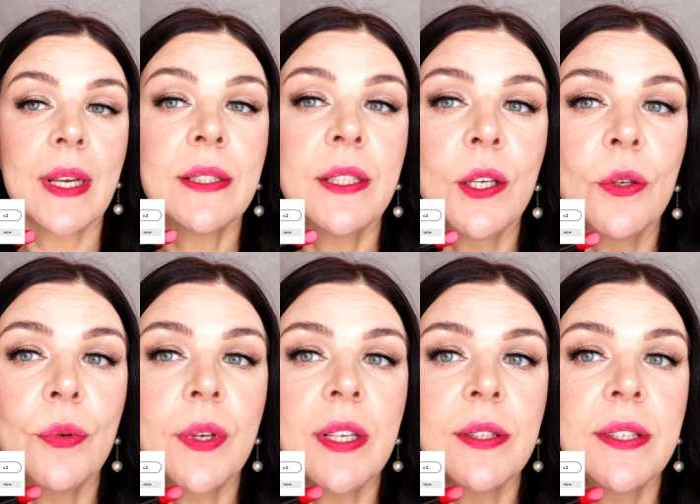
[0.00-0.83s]
I think
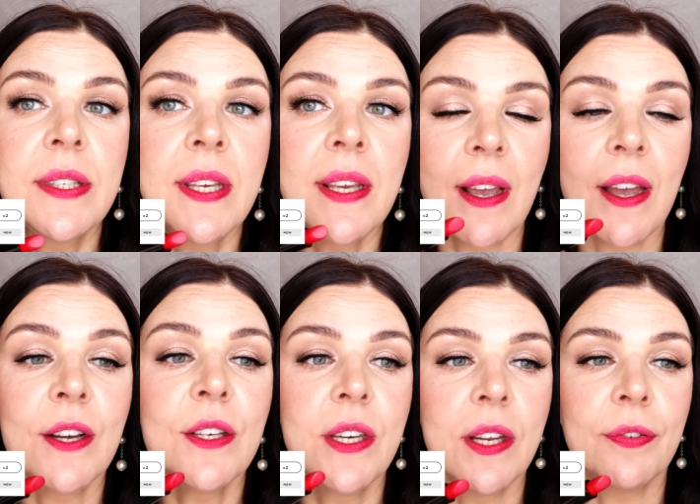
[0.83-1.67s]
you can see a
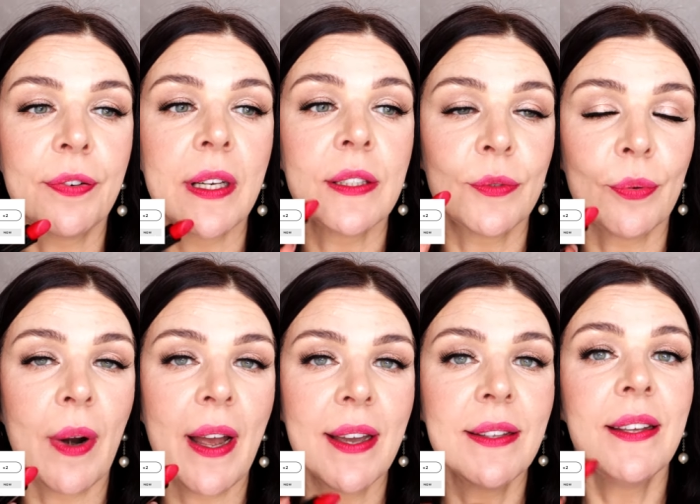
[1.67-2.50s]
difference,
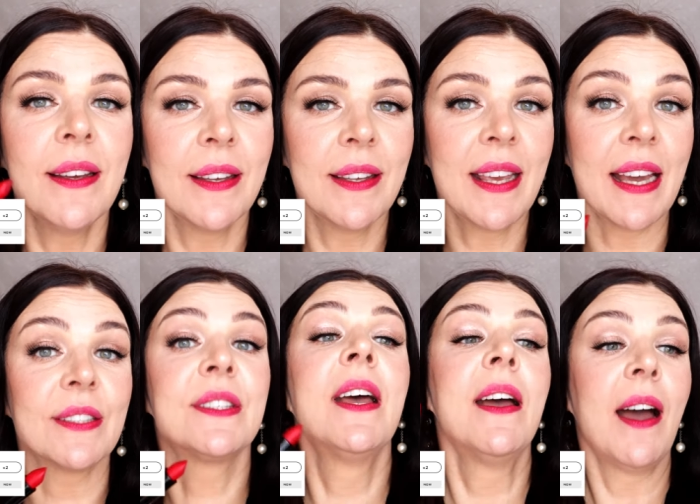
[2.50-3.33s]
right?
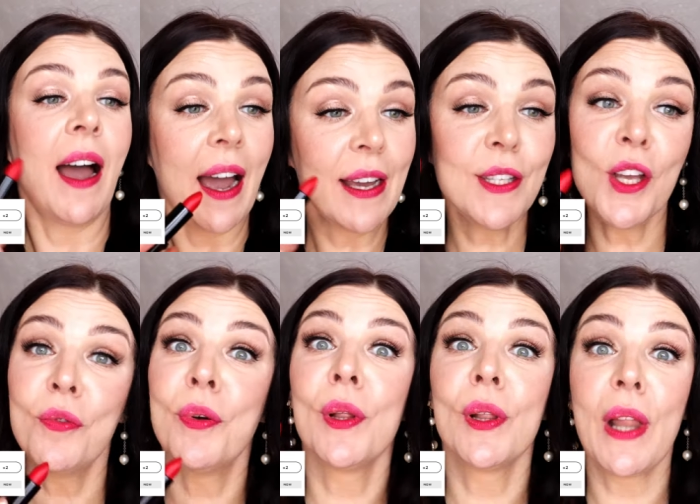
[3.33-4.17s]
Yes, I
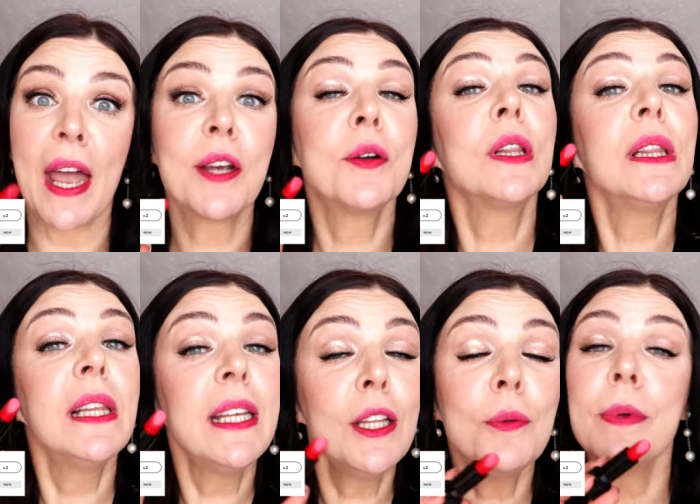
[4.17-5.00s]
definitely like a
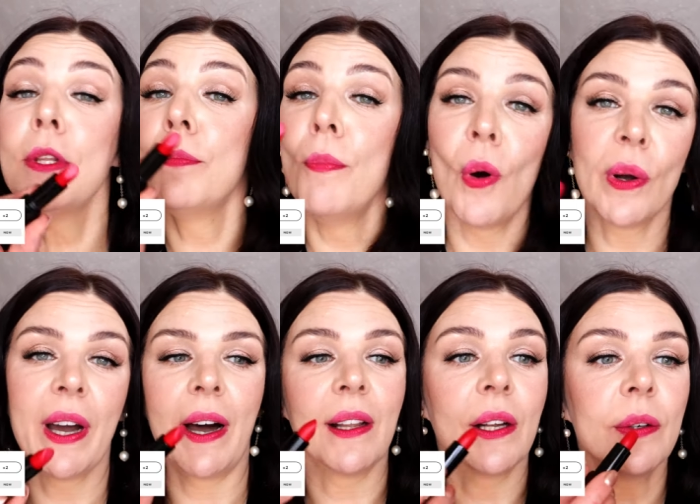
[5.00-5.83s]
little bit more
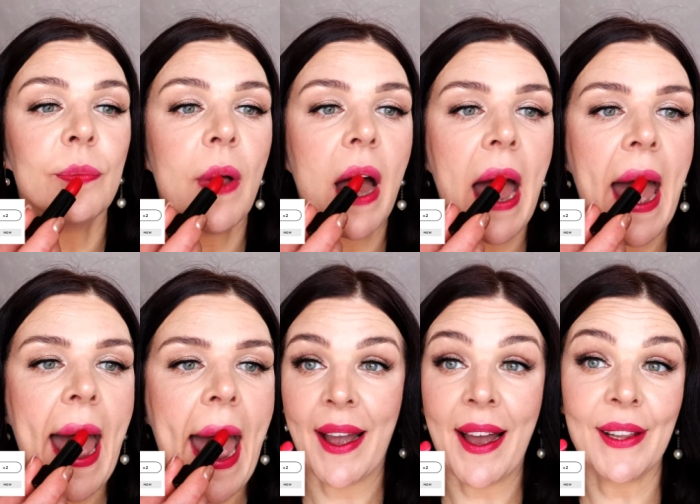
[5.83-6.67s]
color.
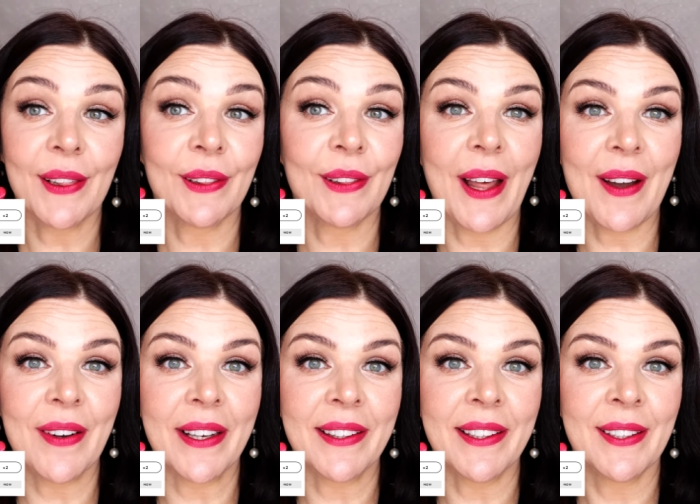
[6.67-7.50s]
I love
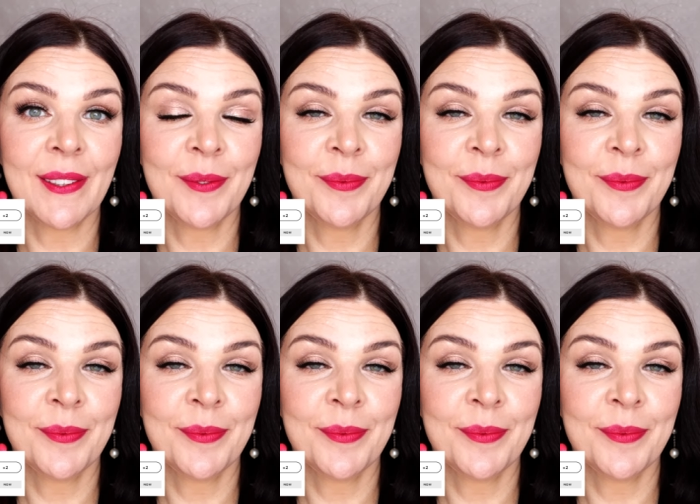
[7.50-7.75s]
it.